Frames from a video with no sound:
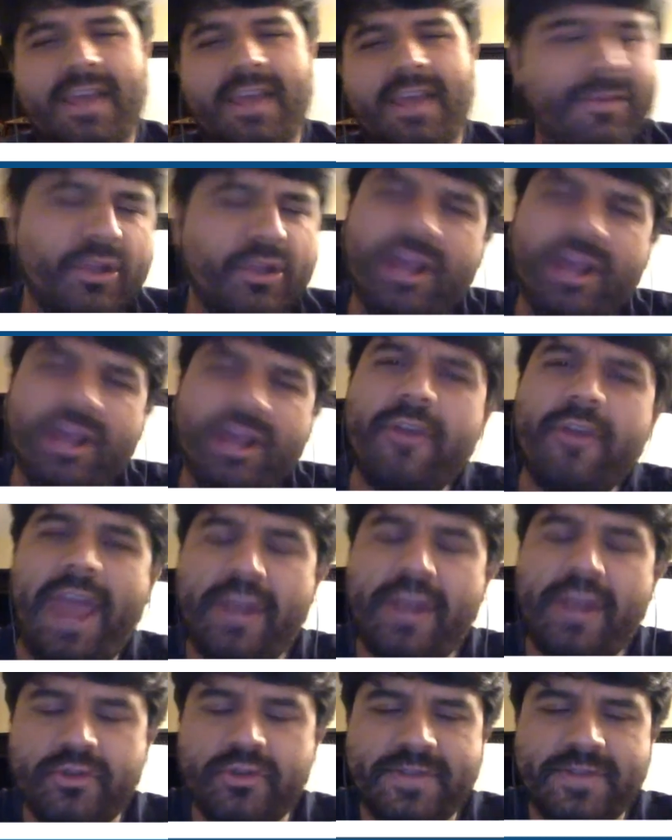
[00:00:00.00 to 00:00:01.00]
I mean, look how you
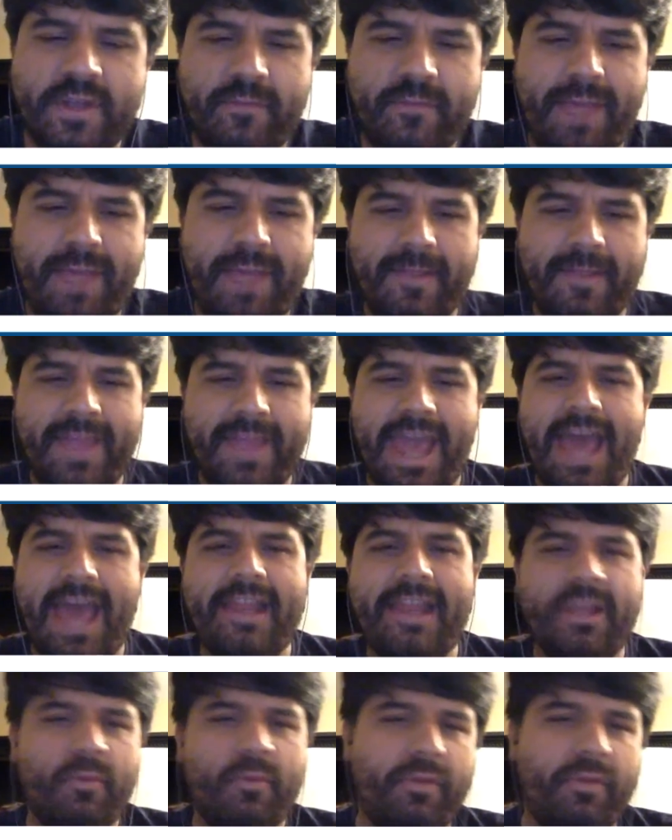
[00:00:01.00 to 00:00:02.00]
handled yourself back in the
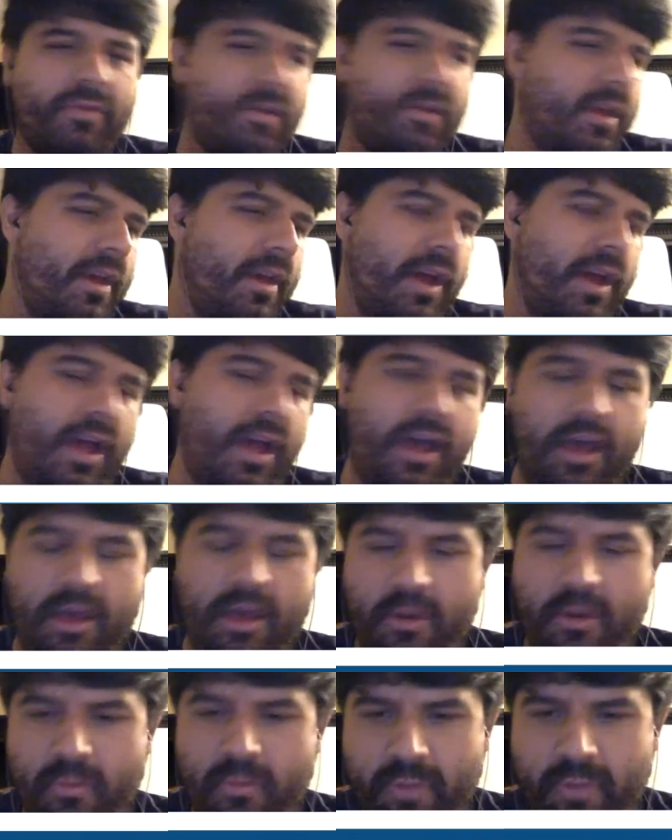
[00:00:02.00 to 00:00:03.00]
alley with
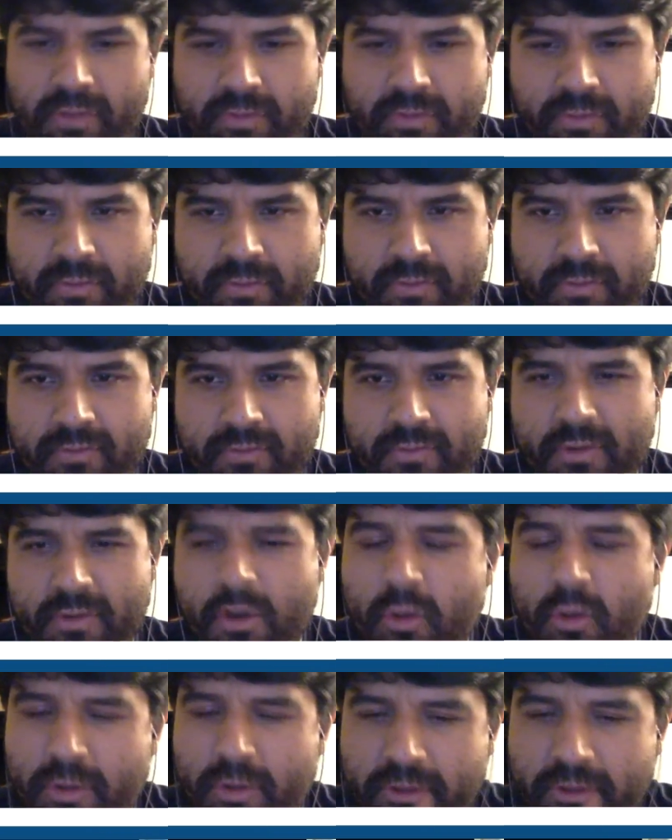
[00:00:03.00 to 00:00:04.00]

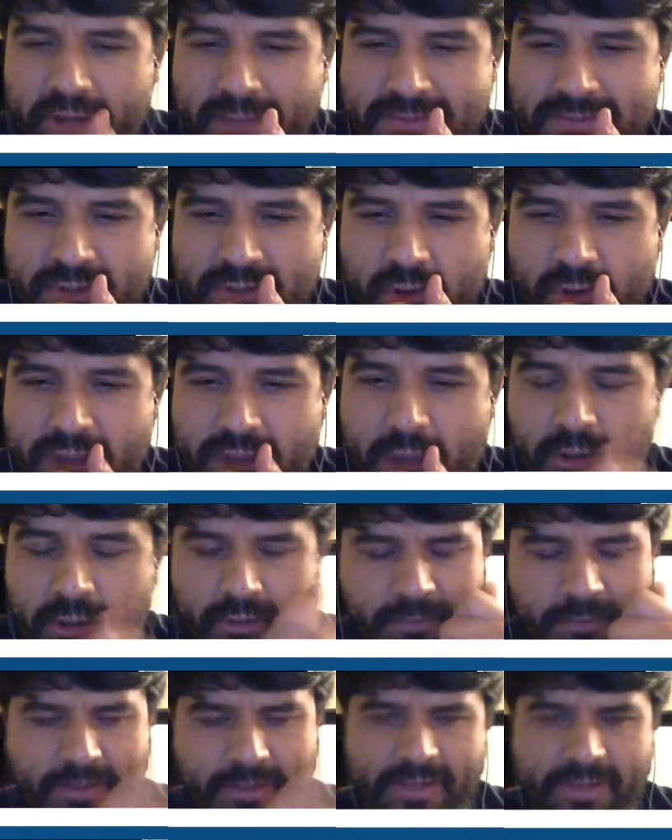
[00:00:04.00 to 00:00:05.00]
what are the names?
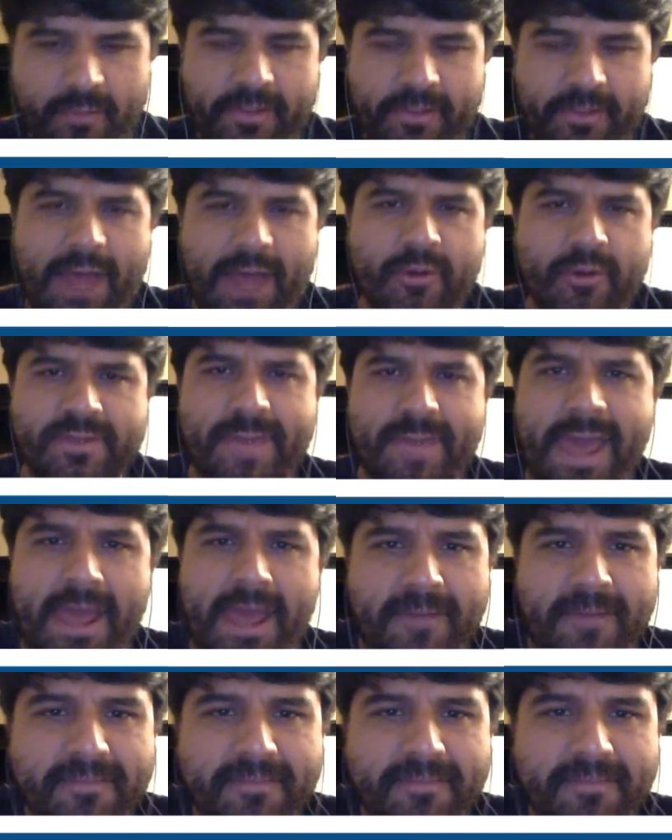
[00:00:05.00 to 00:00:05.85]
With Glower's man.